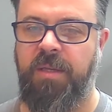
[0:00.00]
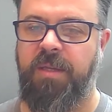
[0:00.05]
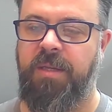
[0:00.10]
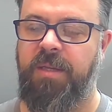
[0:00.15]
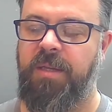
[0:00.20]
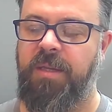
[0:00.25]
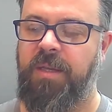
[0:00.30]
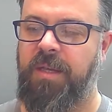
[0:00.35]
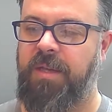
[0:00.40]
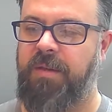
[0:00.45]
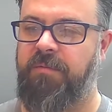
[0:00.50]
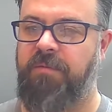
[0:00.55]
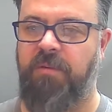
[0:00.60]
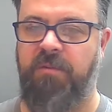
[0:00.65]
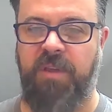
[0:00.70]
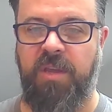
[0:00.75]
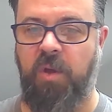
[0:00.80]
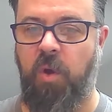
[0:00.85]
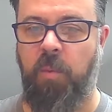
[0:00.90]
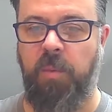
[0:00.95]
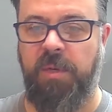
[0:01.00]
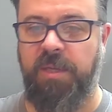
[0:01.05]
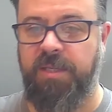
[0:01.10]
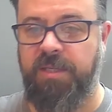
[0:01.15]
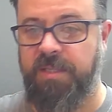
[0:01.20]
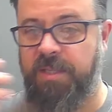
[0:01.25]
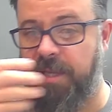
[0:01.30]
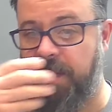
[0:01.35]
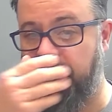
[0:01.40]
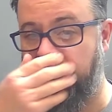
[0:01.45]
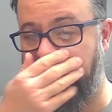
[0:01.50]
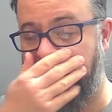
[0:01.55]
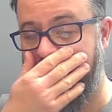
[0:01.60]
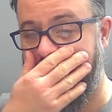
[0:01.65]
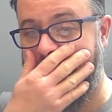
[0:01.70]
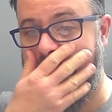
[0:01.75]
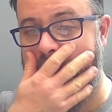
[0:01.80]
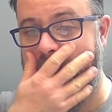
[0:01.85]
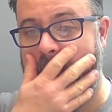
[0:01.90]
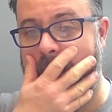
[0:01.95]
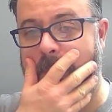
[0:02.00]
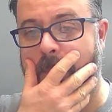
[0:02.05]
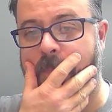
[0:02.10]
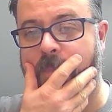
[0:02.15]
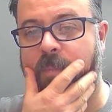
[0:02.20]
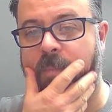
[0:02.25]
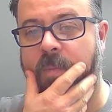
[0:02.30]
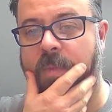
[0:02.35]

very commonly seen in